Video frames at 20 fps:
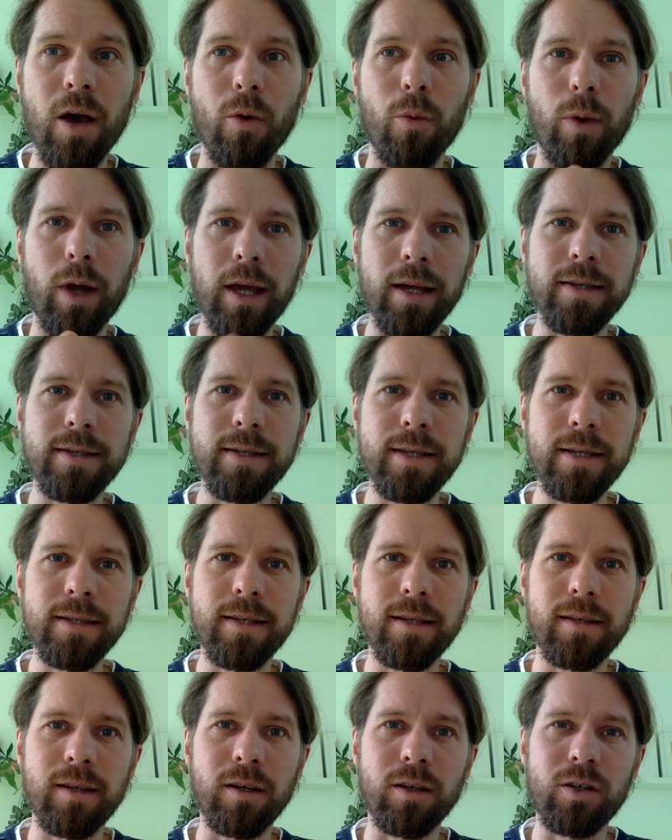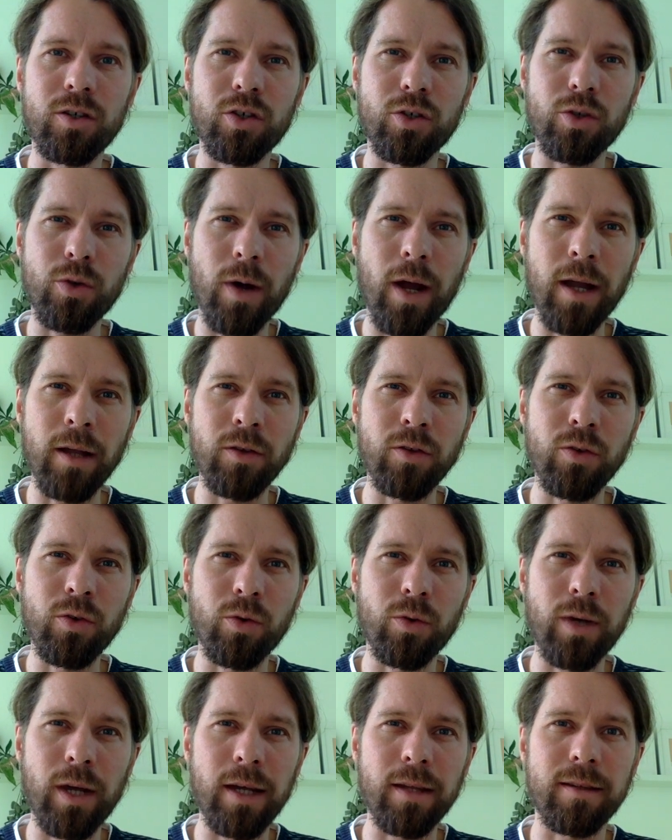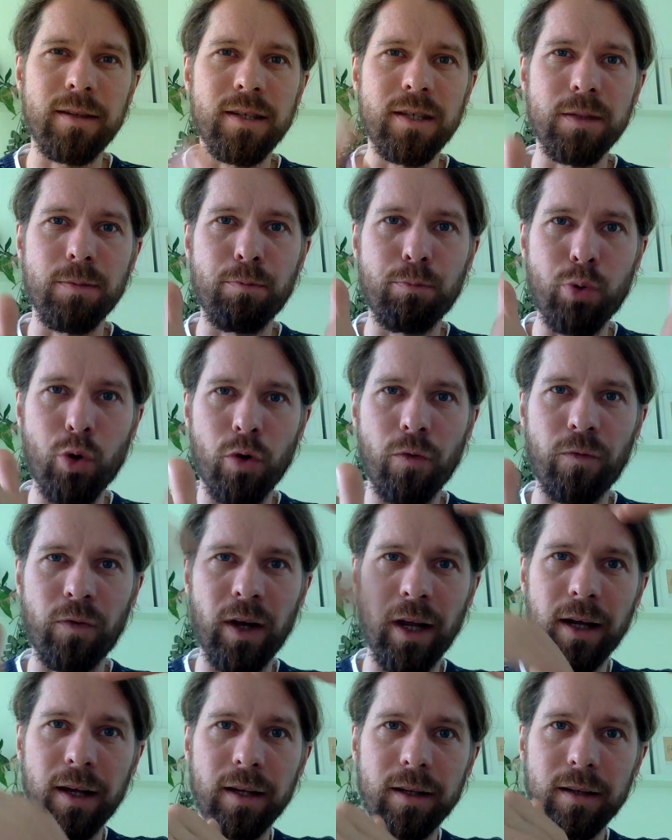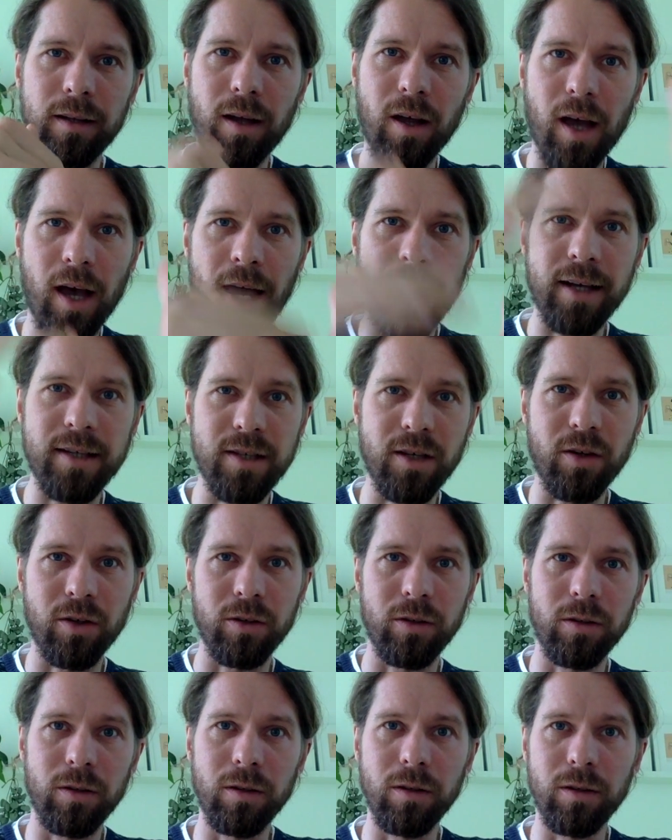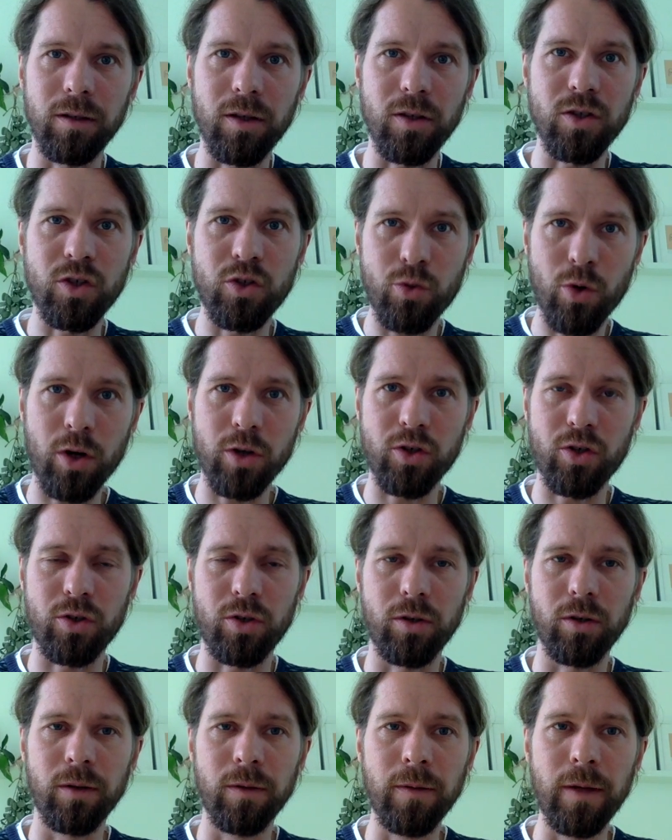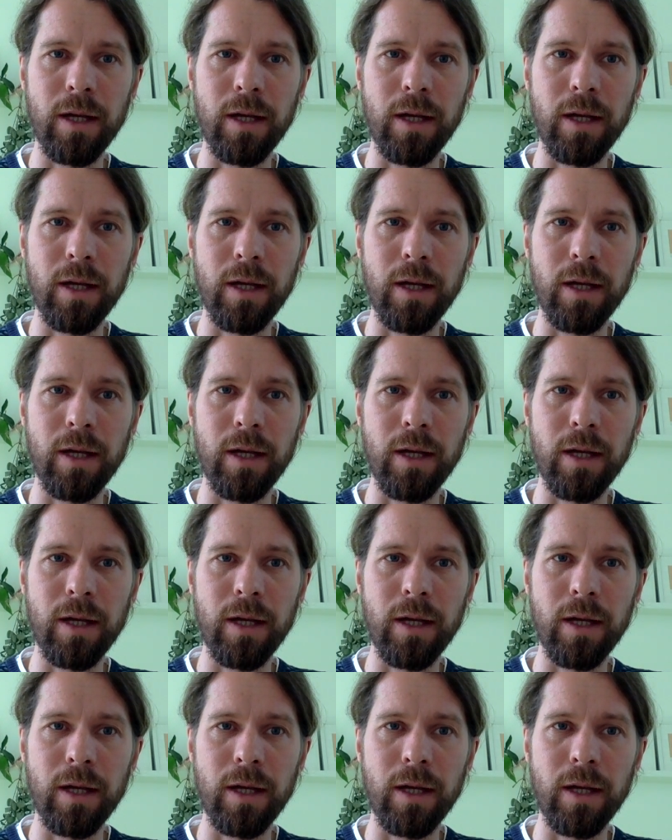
what I see is that they're trying to create this perfect hexagonal structure